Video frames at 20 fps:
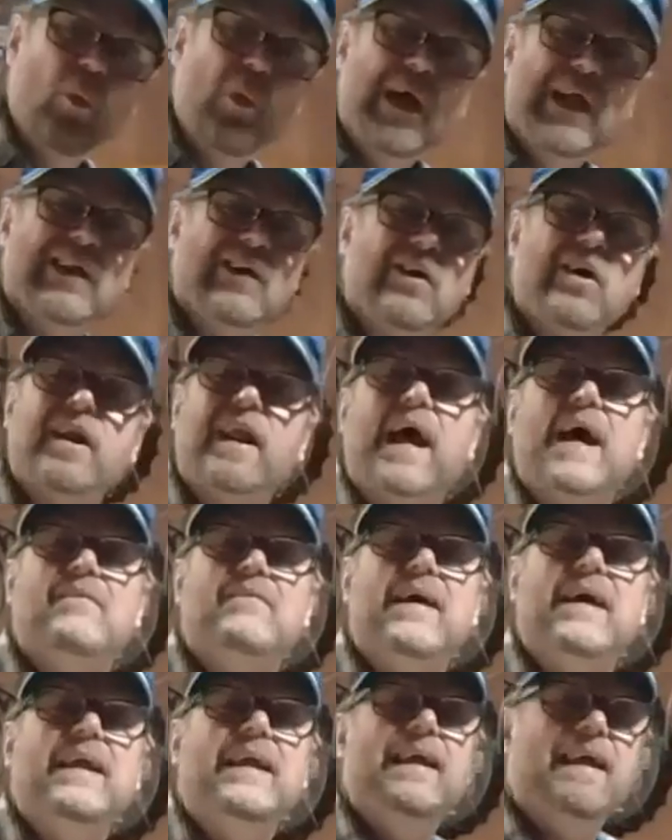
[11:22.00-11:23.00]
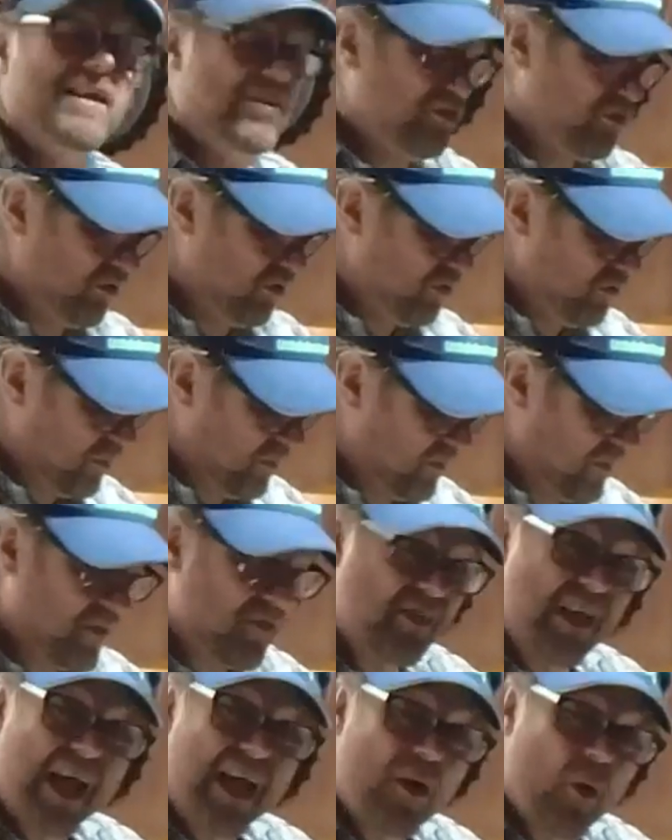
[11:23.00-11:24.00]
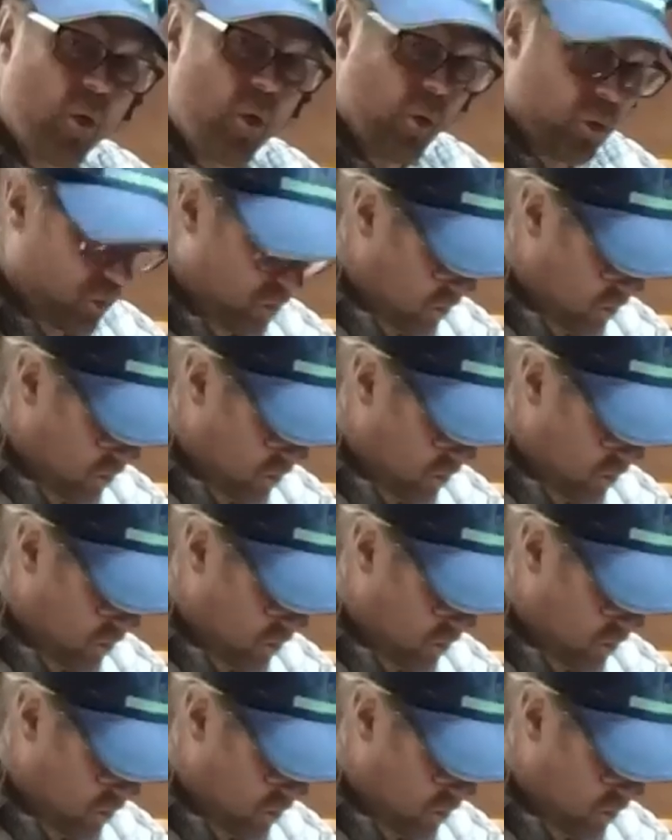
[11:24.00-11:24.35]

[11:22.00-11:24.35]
we're not going to have any issues with this at all.